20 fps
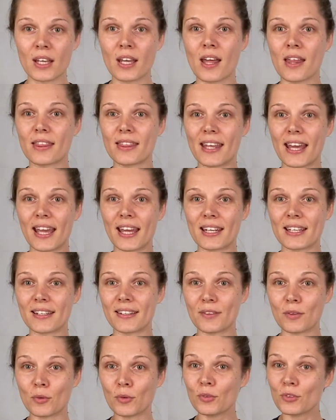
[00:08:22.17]
then
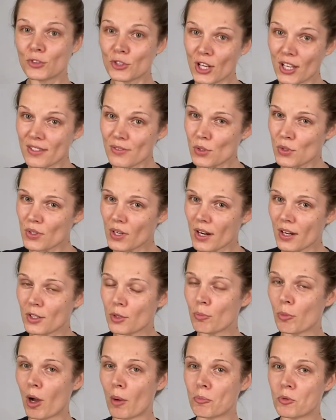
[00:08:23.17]
chances are the
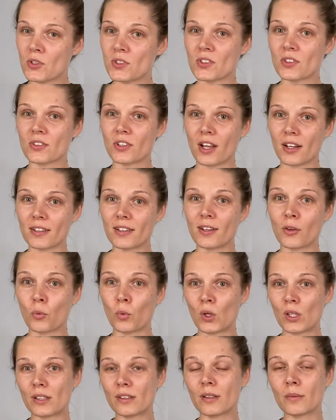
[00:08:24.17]
puppies are not going to
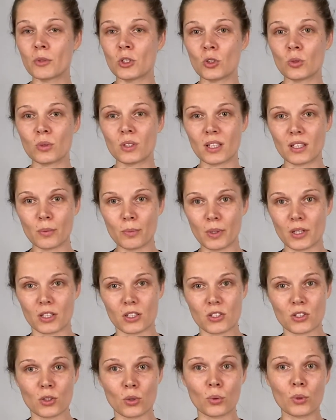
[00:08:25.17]
welcome you that much.
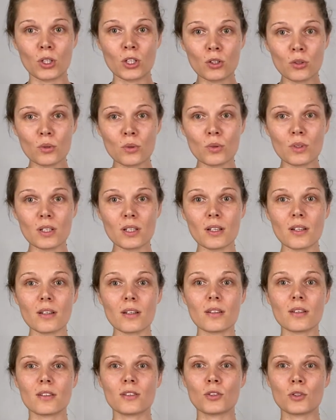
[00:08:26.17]
So you
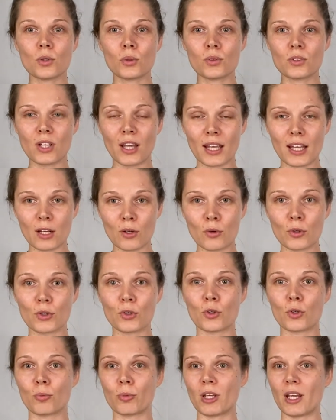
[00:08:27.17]
need to tailor
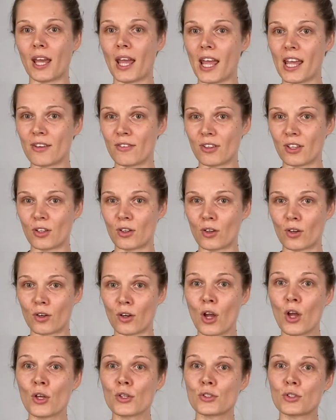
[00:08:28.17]
your behavior
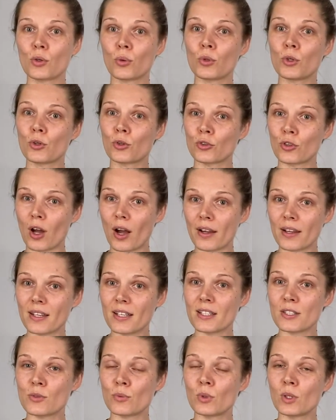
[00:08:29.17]
so your
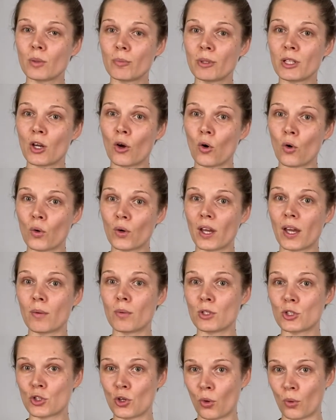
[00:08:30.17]
doggies will be okay
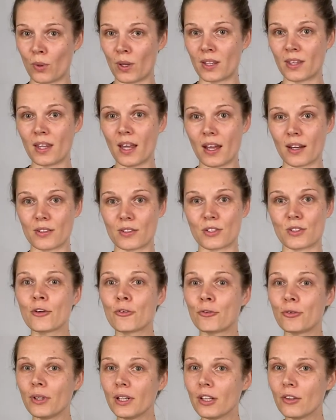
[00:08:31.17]
with showing theirs.
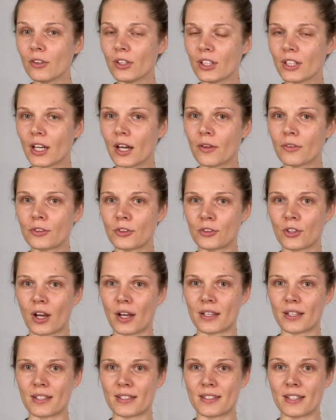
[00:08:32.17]
Figuring out the
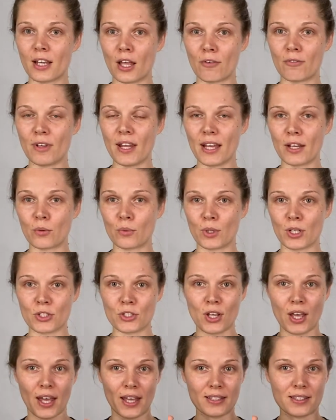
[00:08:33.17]
doggy's love
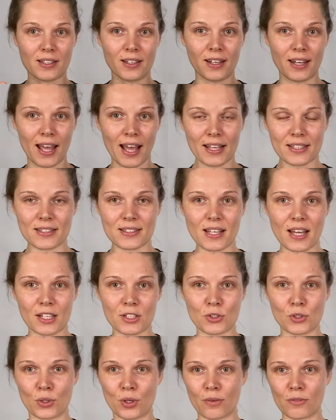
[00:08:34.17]
language as the last
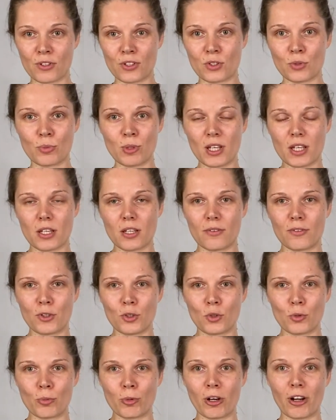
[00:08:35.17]
section of this
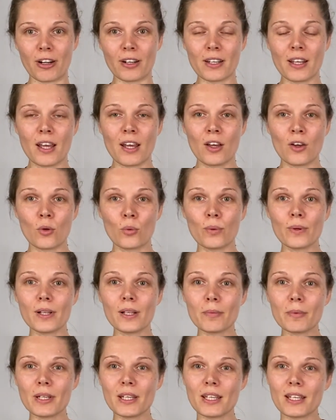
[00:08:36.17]
behavior part
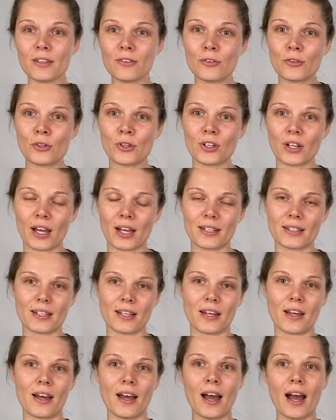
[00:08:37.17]
will give you an
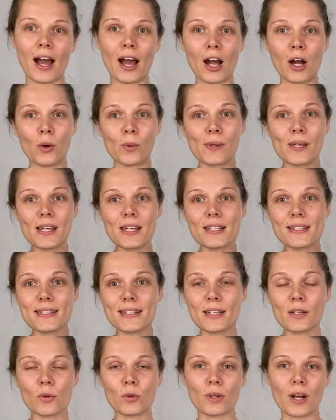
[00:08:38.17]
idea how
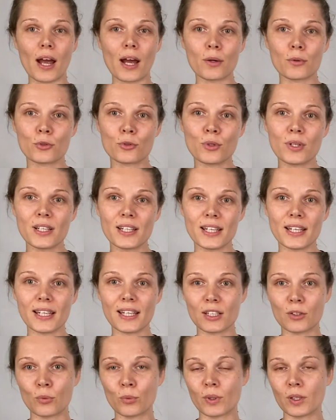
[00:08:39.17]
easy or how tricky
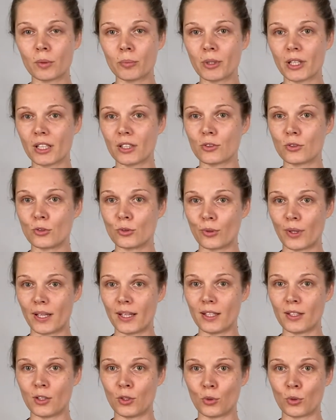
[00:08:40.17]
it will be to
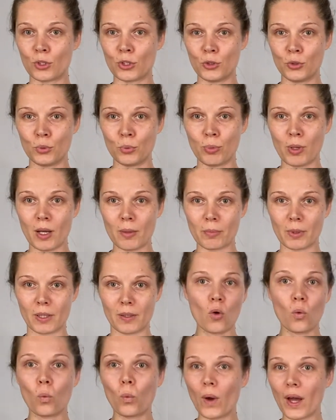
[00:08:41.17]
train your new
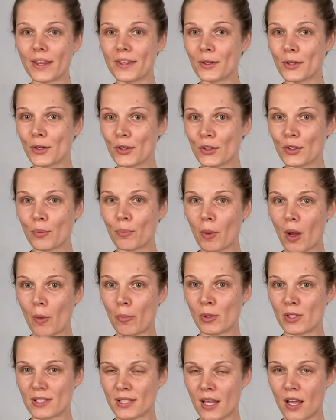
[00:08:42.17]
puppy. Whether the
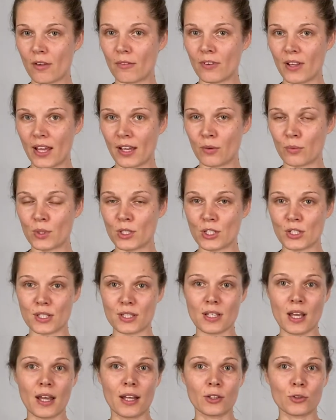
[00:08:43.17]
puppy's love language
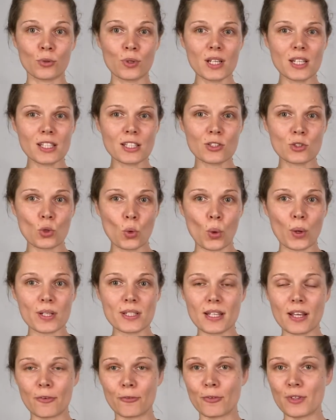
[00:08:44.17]
is treats,
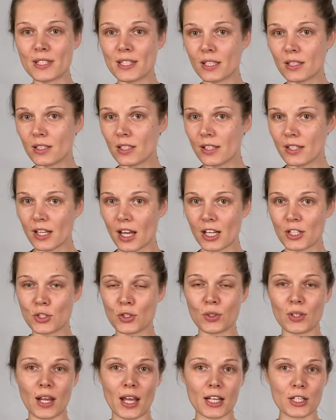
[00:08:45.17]
toys, physical touch,
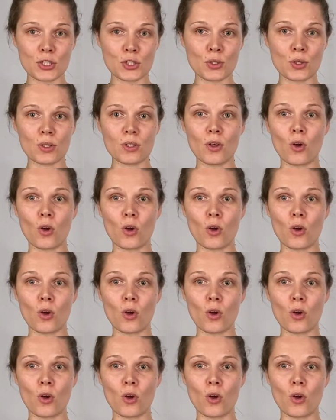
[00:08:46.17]
connection,